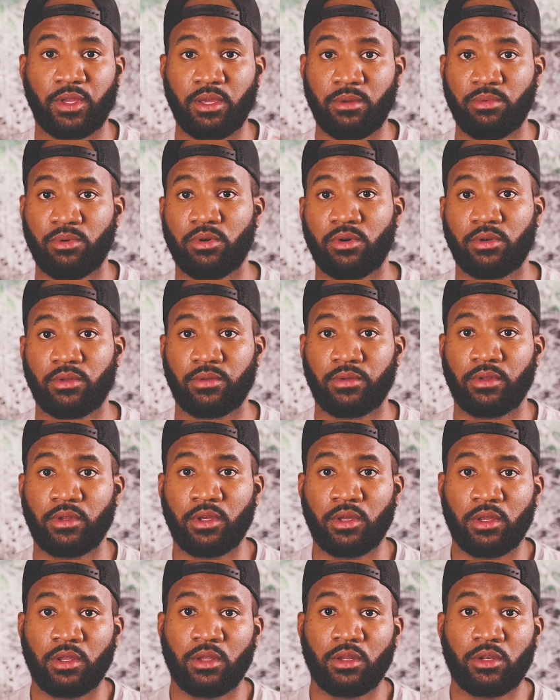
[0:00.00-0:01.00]
keep on
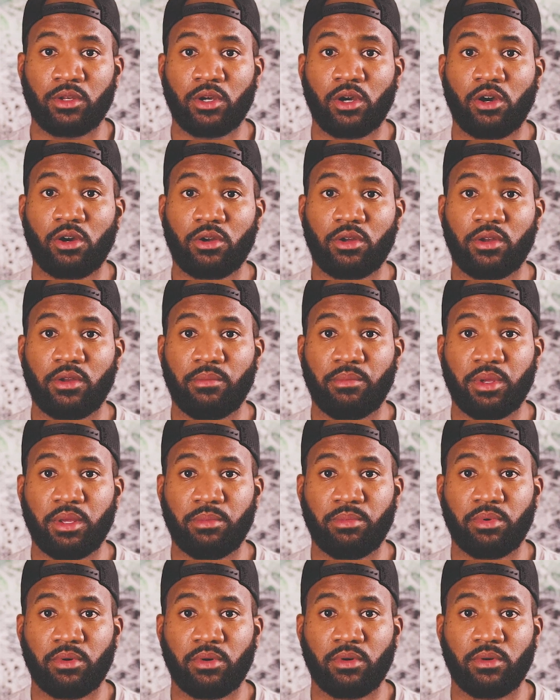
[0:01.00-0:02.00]
talking to
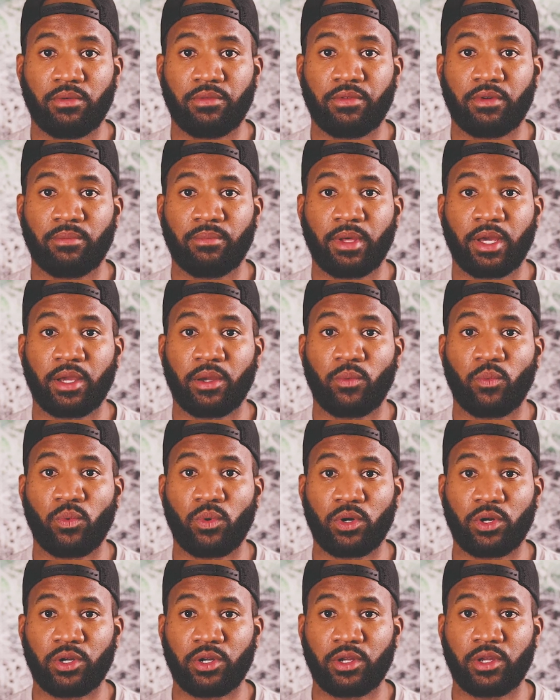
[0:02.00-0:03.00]
people from like
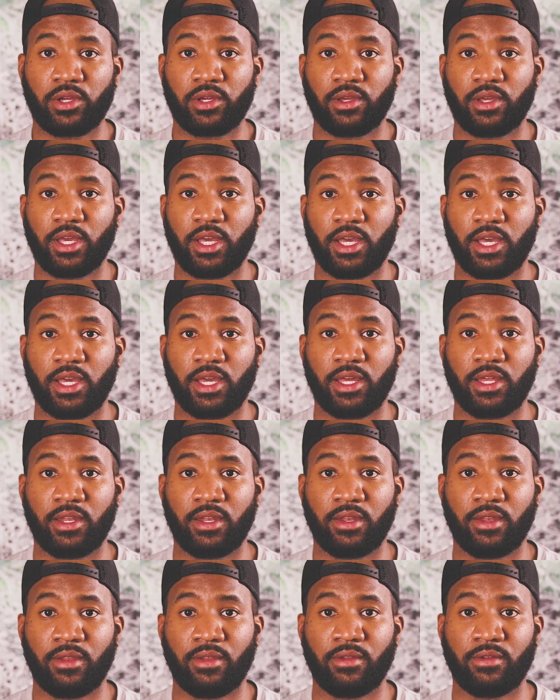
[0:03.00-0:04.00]
work
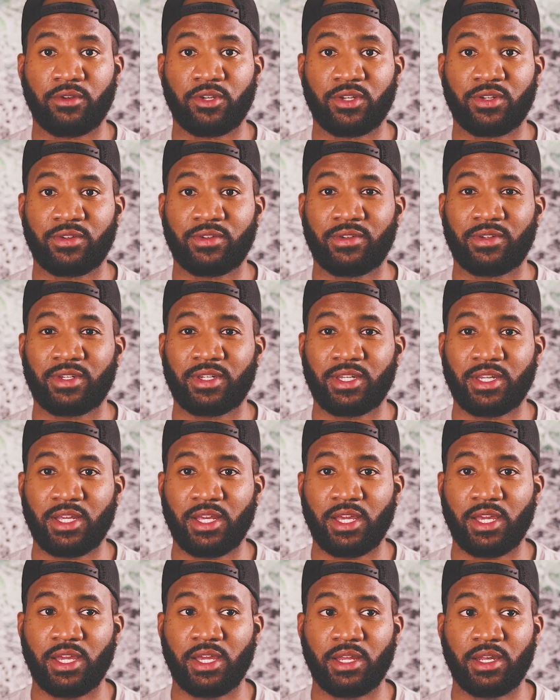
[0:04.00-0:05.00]
and just
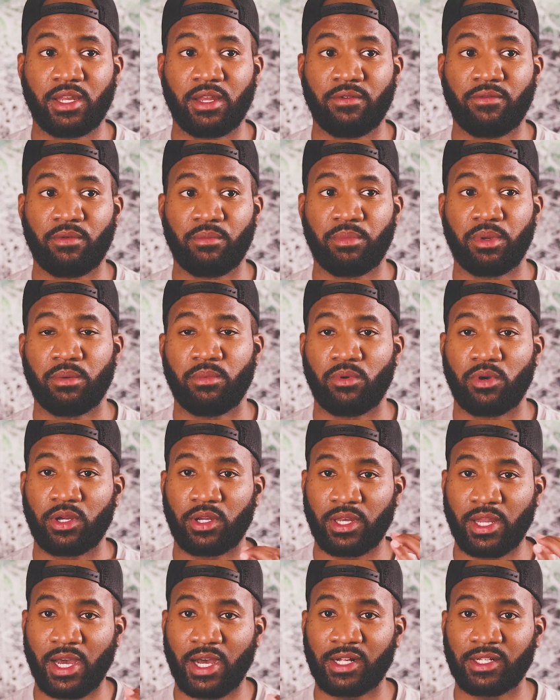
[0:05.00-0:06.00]
seeing different people
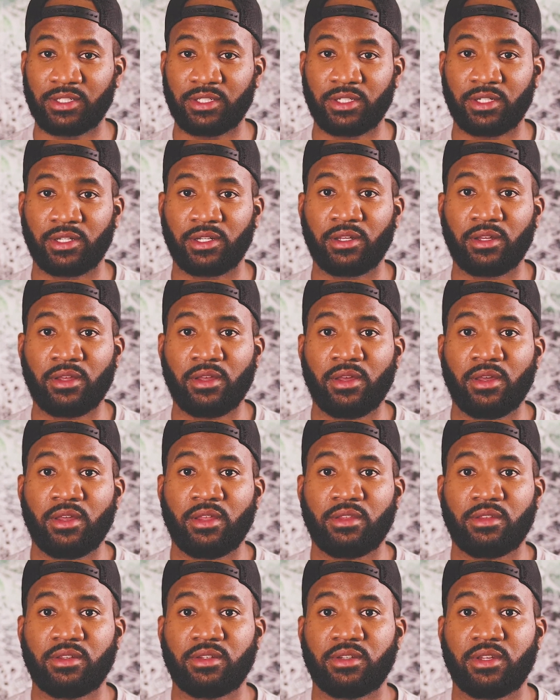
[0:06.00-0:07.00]
acknowledging
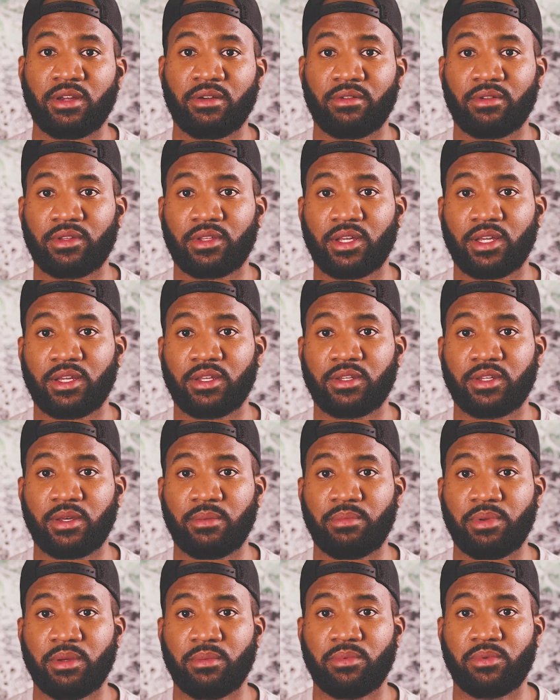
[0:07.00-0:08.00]
these different things
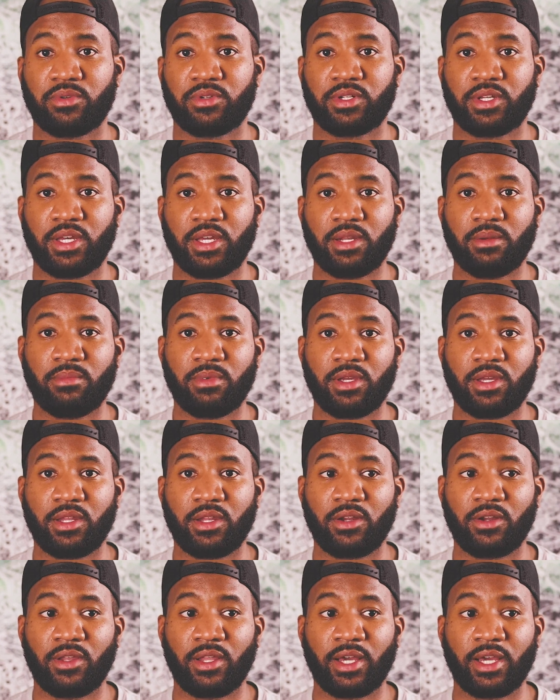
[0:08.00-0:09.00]
that people say to
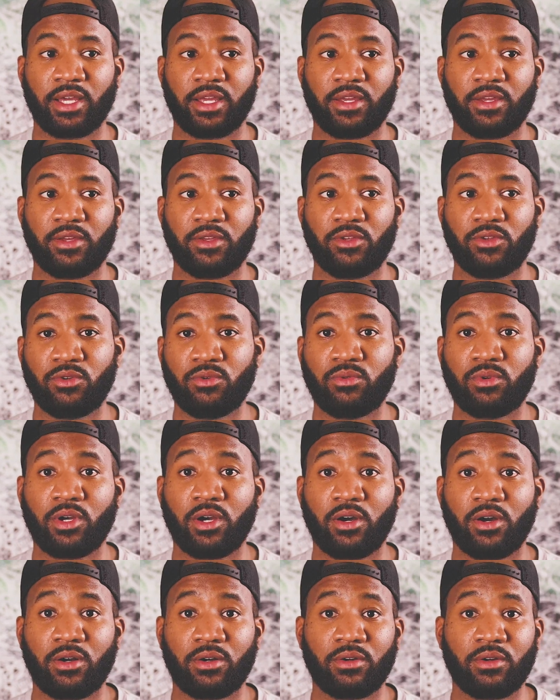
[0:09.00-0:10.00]
me. They're like, you
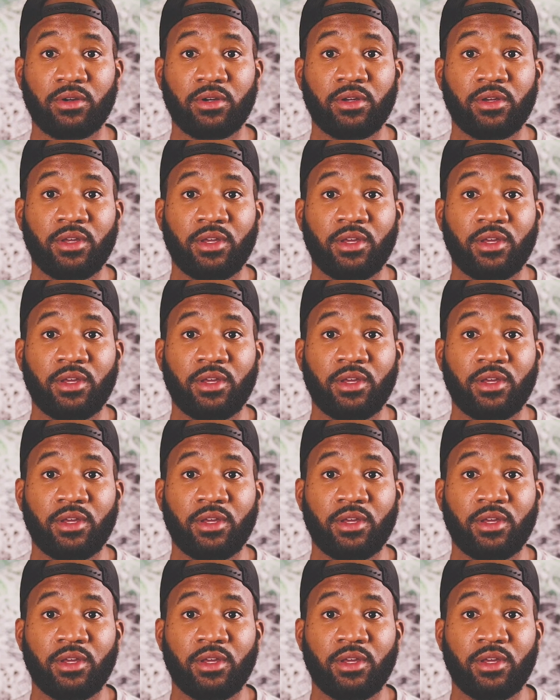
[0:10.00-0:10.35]
talk